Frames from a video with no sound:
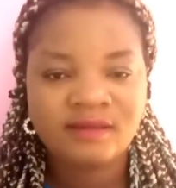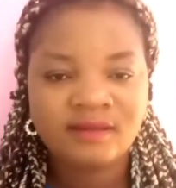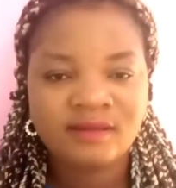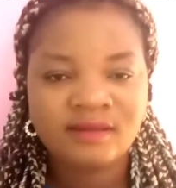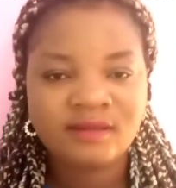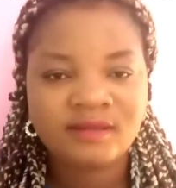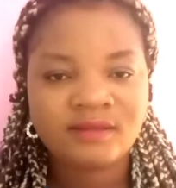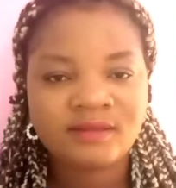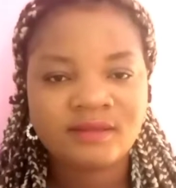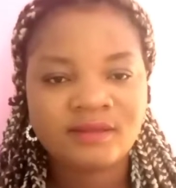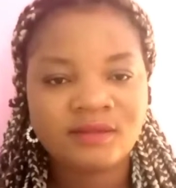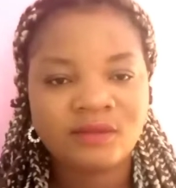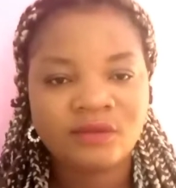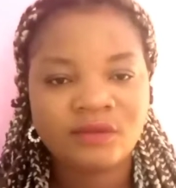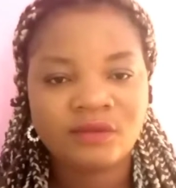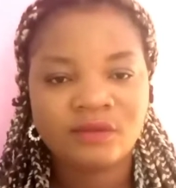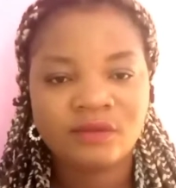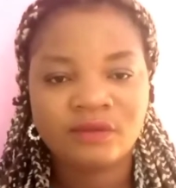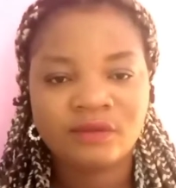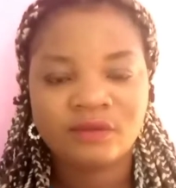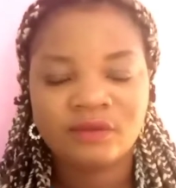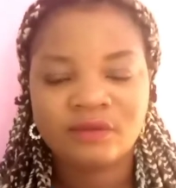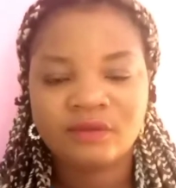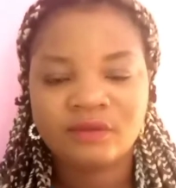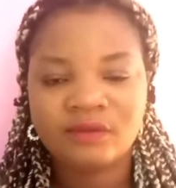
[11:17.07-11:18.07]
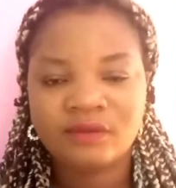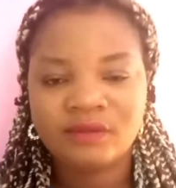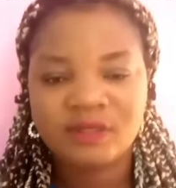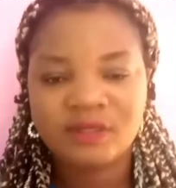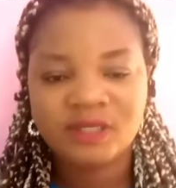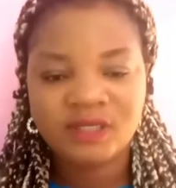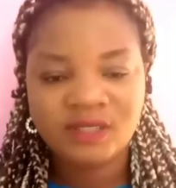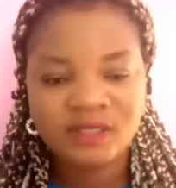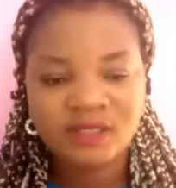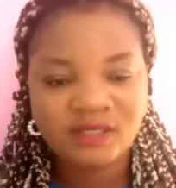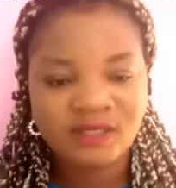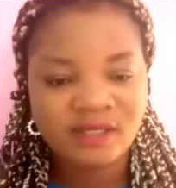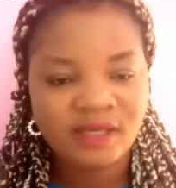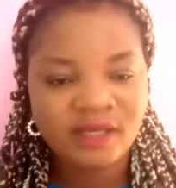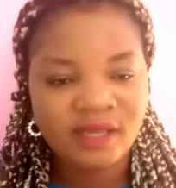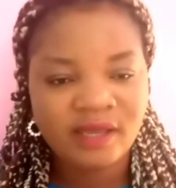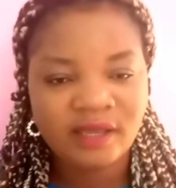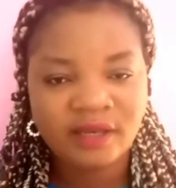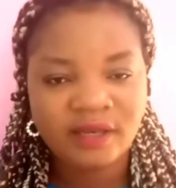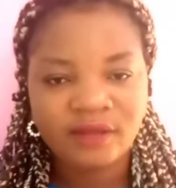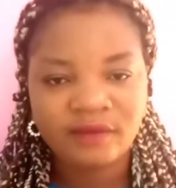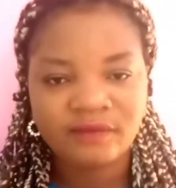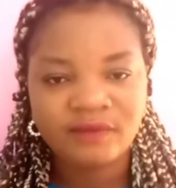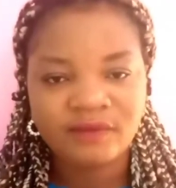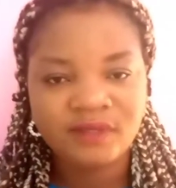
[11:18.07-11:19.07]
So this is the
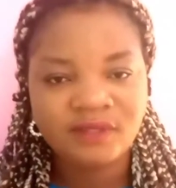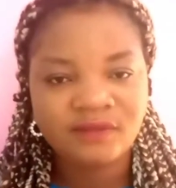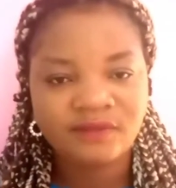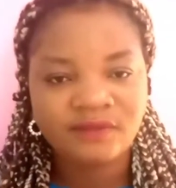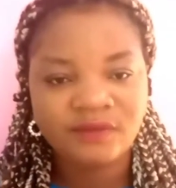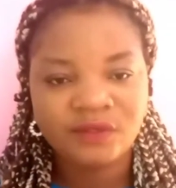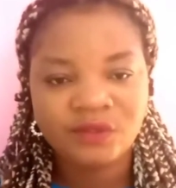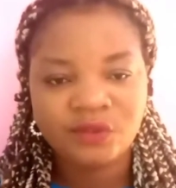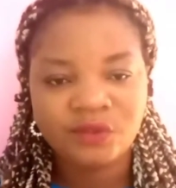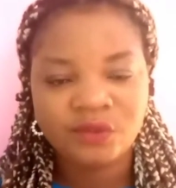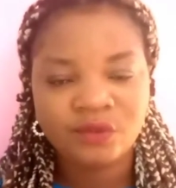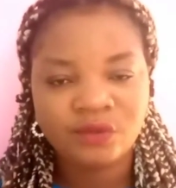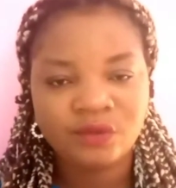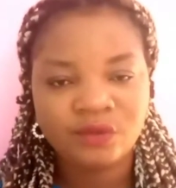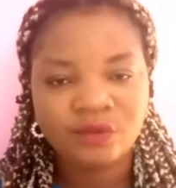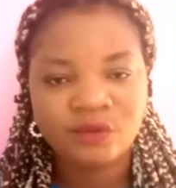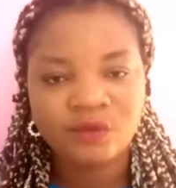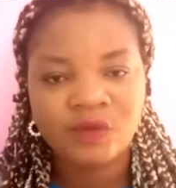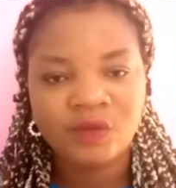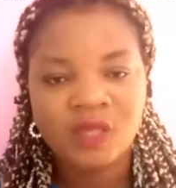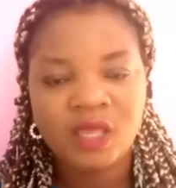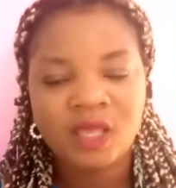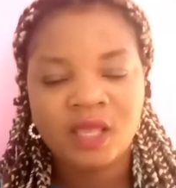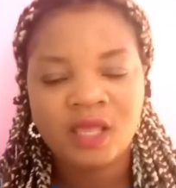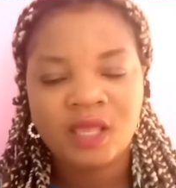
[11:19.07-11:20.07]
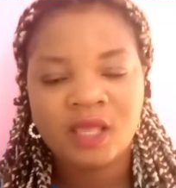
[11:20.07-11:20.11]
end of this video,